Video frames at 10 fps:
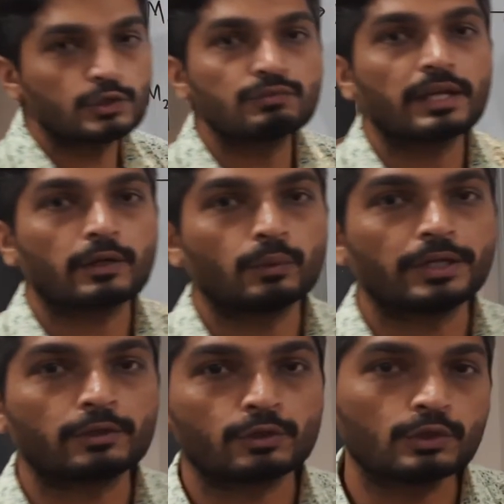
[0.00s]
we are going
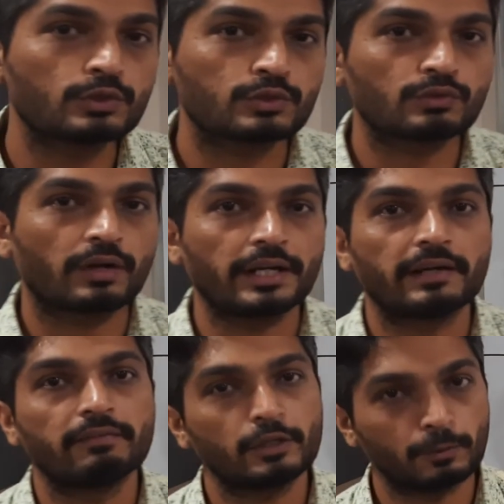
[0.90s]
to use to find
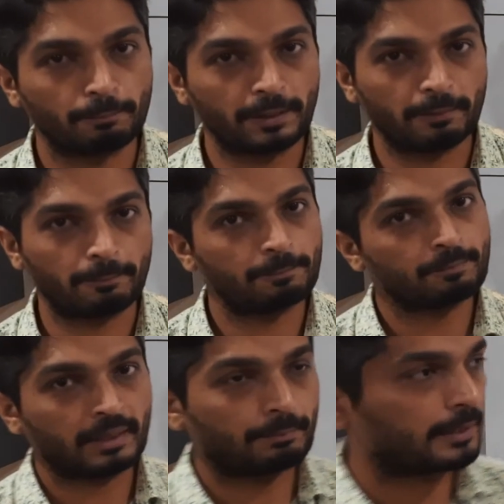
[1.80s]
our UPF.
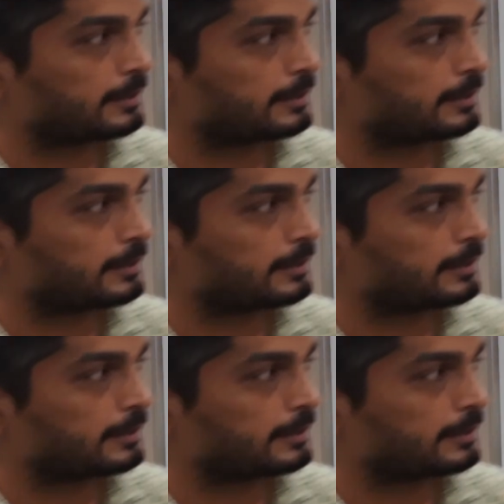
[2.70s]
Make a